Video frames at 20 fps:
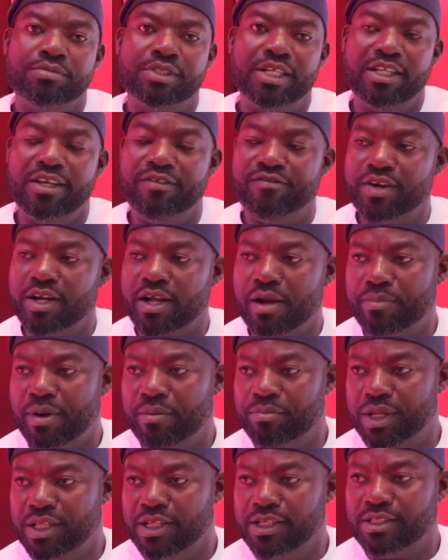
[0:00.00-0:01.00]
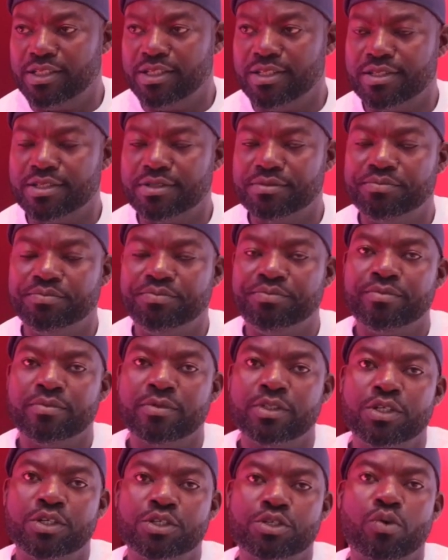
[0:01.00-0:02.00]
delivery capabilities.
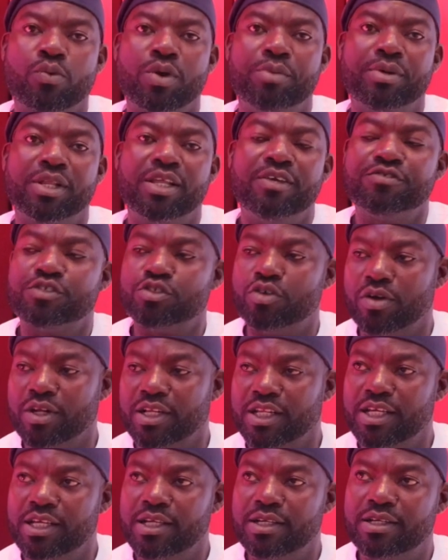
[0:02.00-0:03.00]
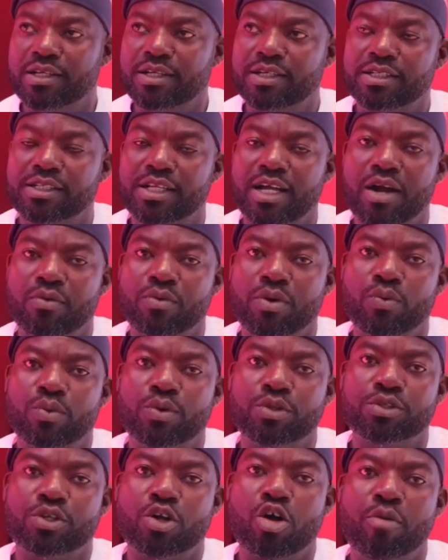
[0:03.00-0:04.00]
So we believe strongly that we
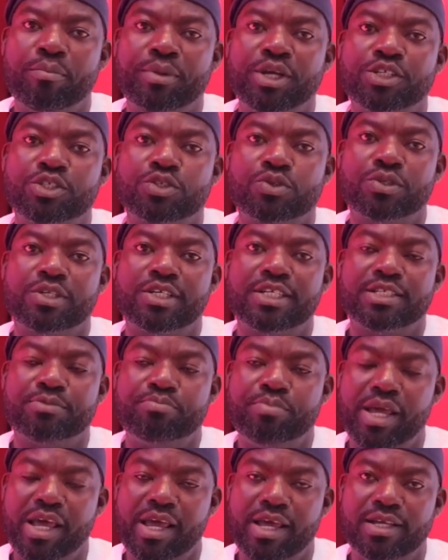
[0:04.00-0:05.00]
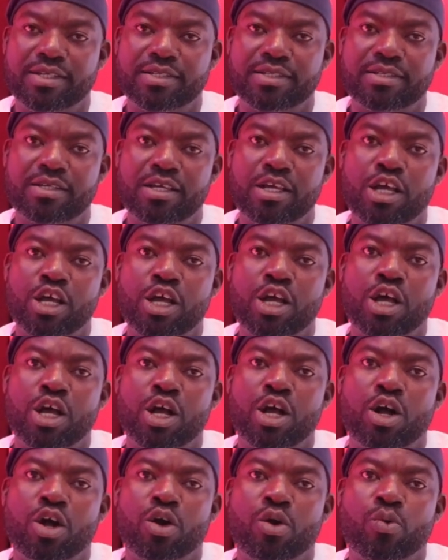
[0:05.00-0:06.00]
will come into the space
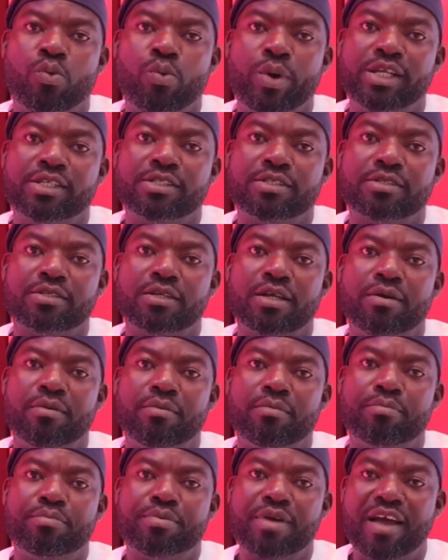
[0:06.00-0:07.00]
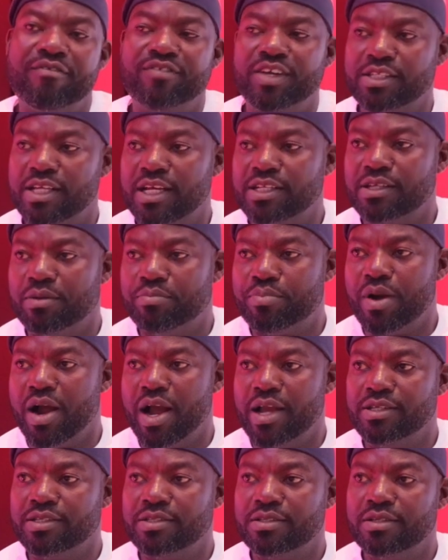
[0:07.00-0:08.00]
with private
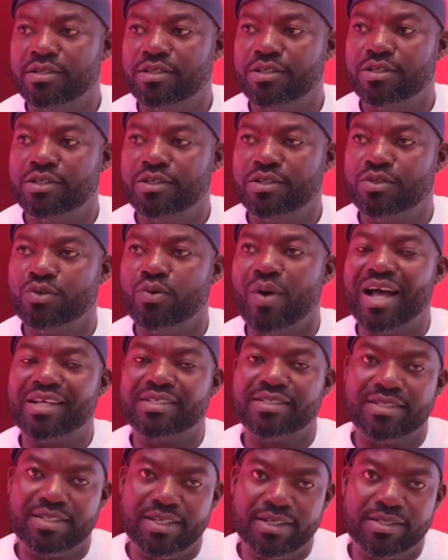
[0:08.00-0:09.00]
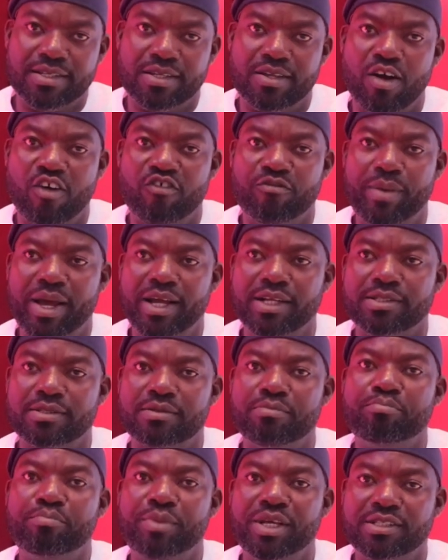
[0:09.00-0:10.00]
enterprise to assist
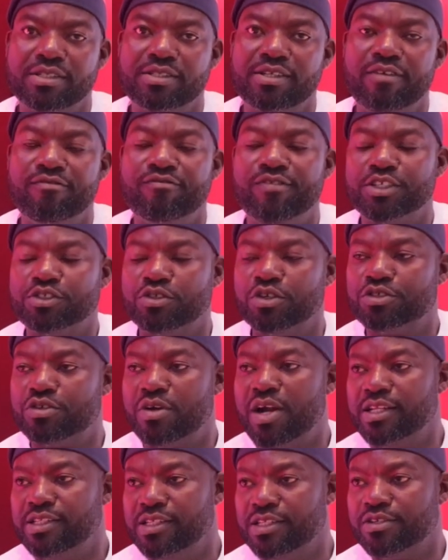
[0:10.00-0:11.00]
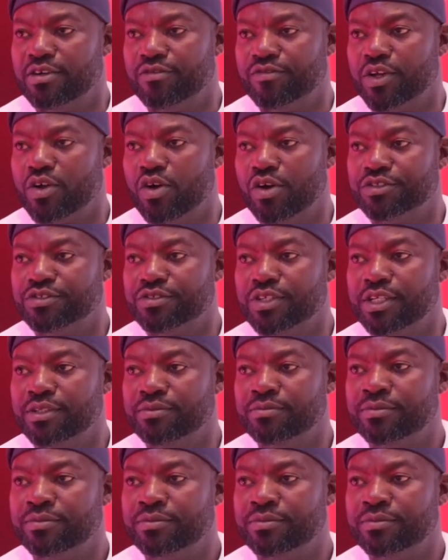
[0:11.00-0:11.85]
government meet the infrastructural needs of the country.